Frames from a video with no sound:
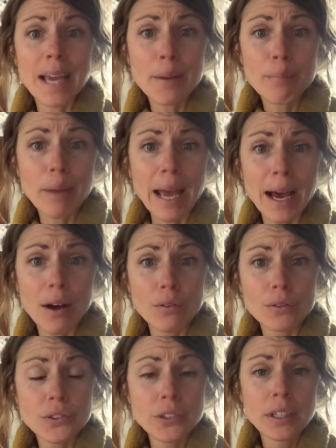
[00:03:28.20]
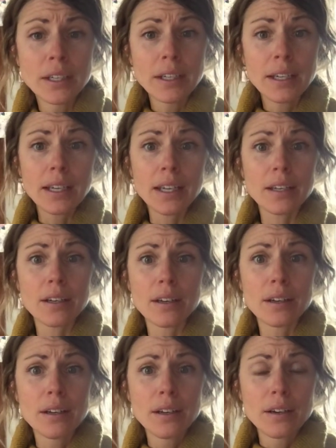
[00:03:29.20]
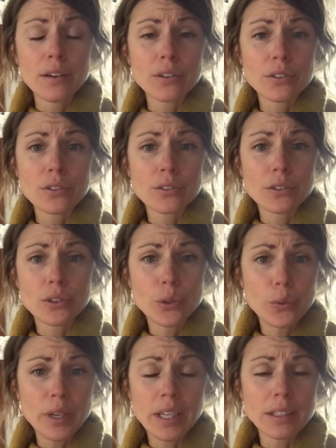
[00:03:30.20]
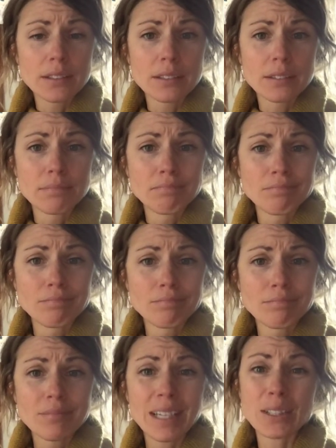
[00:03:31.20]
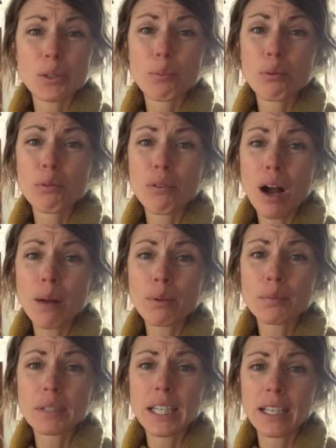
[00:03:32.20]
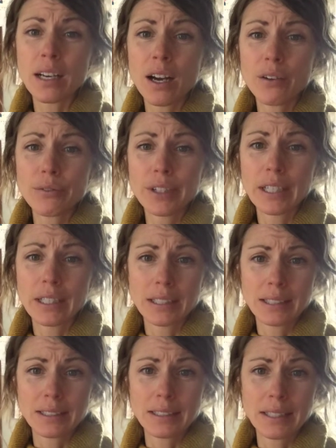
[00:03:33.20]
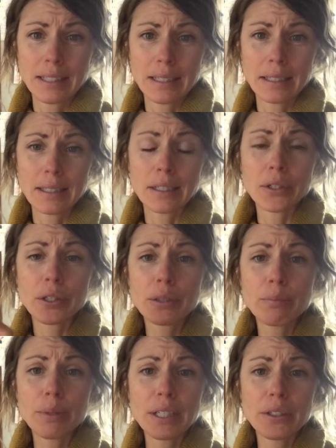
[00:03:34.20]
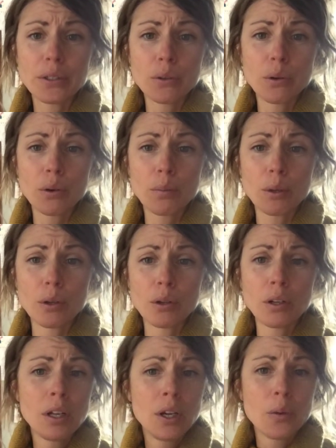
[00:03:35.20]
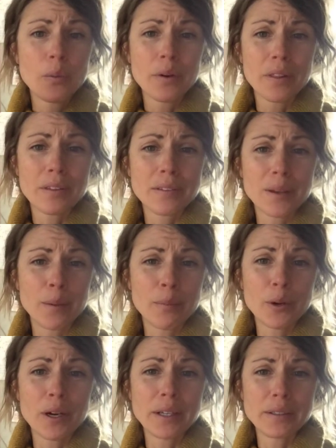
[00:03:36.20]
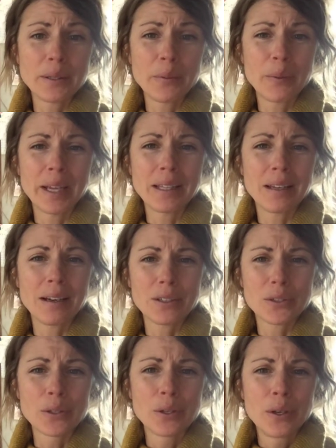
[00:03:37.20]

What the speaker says: pounds in 2 weeks, that's probably not realistic. It could be doable with some crazy weight loss